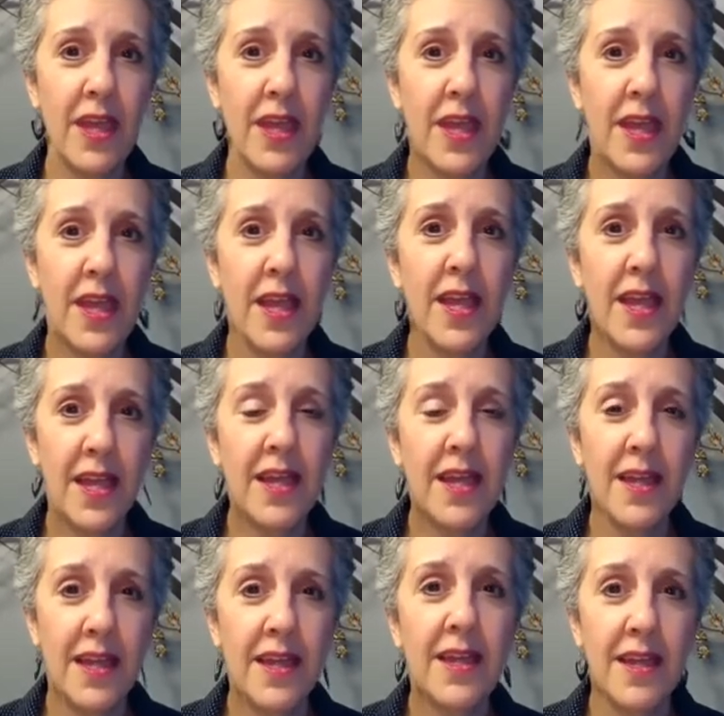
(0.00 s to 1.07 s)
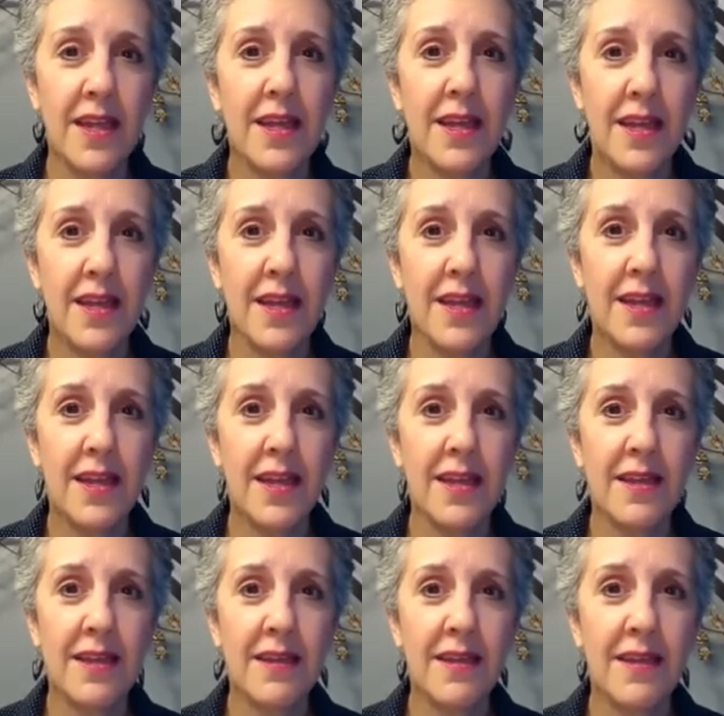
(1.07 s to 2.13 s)

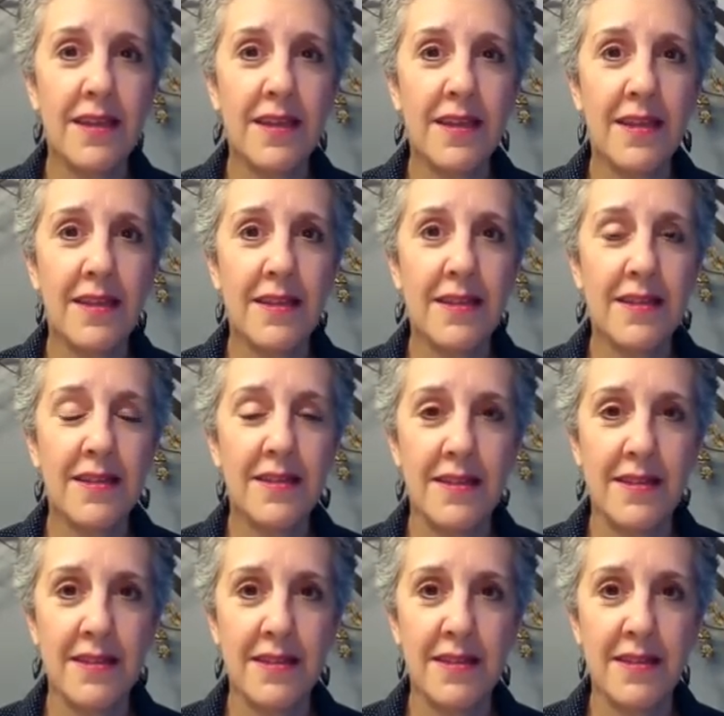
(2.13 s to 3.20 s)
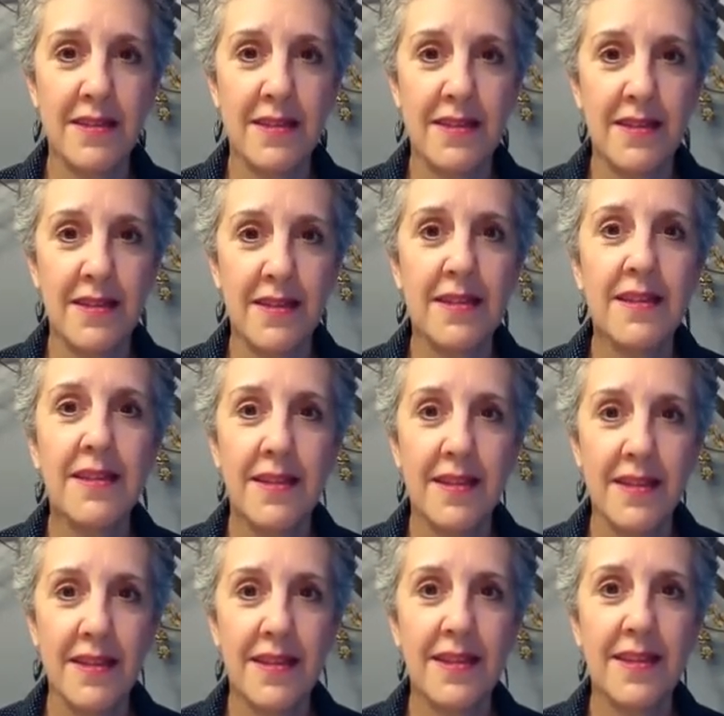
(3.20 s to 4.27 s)

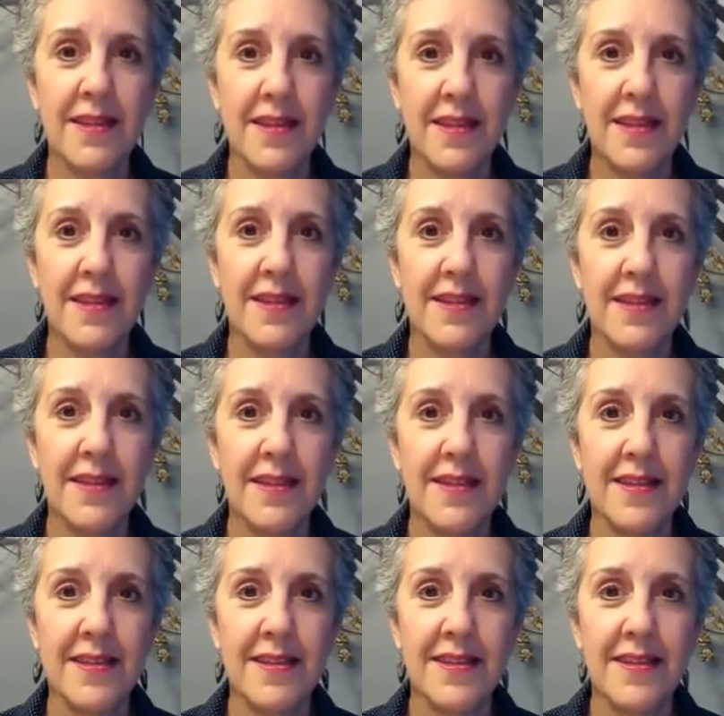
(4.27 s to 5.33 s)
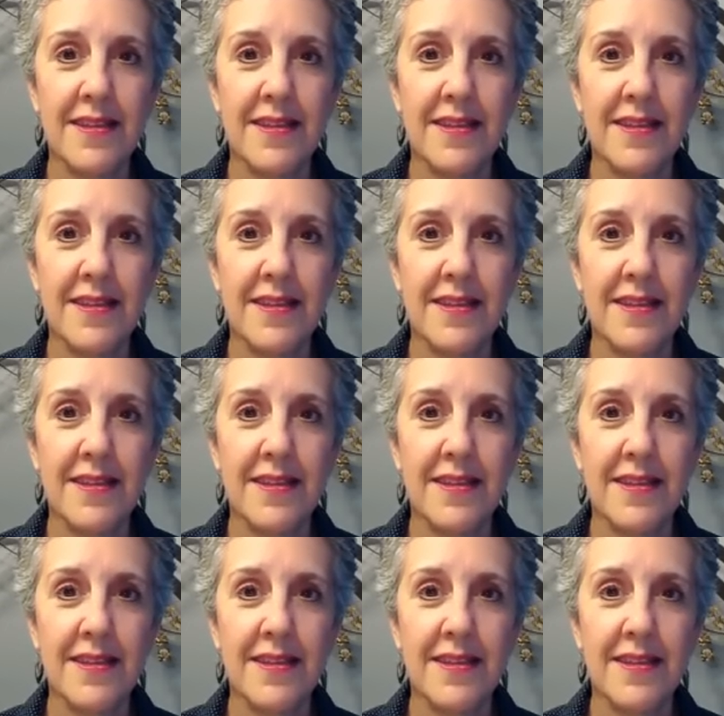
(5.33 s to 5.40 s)
(not speaking)